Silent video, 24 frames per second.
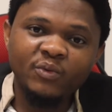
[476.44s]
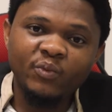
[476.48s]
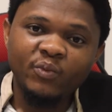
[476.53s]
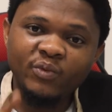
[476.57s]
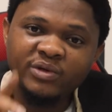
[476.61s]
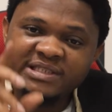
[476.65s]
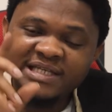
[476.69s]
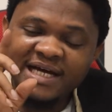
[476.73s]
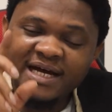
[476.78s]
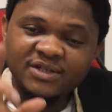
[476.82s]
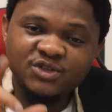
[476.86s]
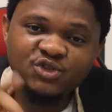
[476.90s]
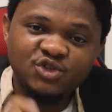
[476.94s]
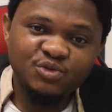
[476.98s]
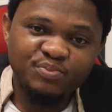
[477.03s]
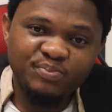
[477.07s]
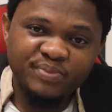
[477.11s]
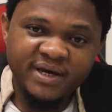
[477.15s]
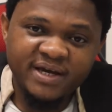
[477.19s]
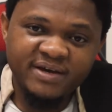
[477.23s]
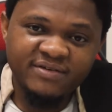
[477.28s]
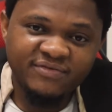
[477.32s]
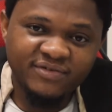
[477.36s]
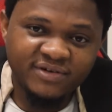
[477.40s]
without you
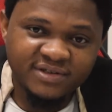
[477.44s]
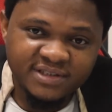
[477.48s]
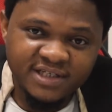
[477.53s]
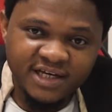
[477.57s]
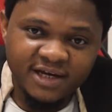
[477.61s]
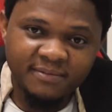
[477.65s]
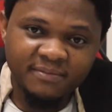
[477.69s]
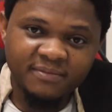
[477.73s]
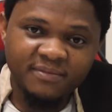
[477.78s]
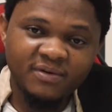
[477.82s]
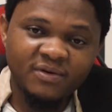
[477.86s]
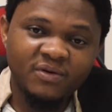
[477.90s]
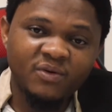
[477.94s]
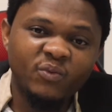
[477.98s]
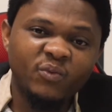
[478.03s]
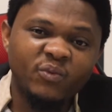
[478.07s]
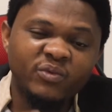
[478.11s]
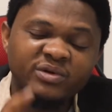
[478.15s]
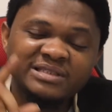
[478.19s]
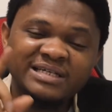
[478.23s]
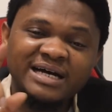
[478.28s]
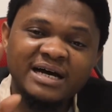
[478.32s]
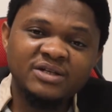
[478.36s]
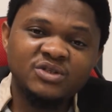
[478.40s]
paying for them,
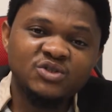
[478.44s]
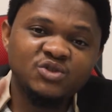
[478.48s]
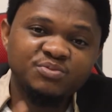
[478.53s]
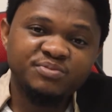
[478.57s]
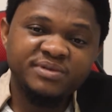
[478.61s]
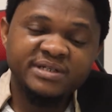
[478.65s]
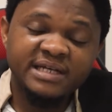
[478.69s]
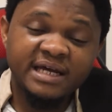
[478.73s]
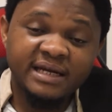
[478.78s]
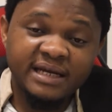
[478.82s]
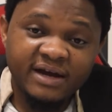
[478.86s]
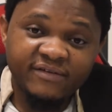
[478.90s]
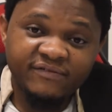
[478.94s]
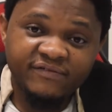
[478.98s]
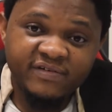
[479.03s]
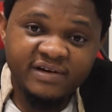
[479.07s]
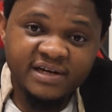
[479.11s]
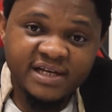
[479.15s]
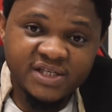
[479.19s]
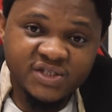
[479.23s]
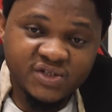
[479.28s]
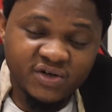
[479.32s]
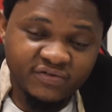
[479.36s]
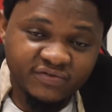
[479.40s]
without you being an
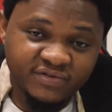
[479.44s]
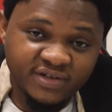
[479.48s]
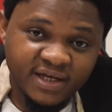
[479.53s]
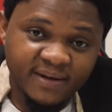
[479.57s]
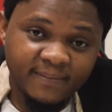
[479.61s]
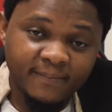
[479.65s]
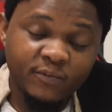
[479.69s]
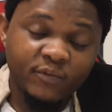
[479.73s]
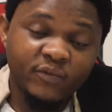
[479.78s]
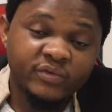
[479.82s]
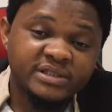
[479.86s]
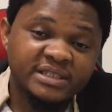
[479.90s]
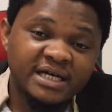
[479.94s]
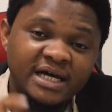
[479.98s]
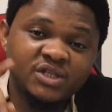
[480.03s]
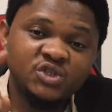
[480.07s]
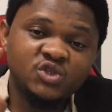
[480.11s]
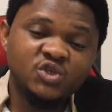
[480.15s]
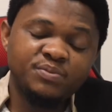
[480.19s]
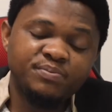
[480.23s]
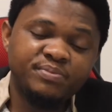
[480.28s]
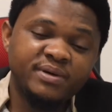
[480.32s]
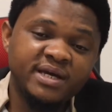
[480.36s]
affiliate of them, without you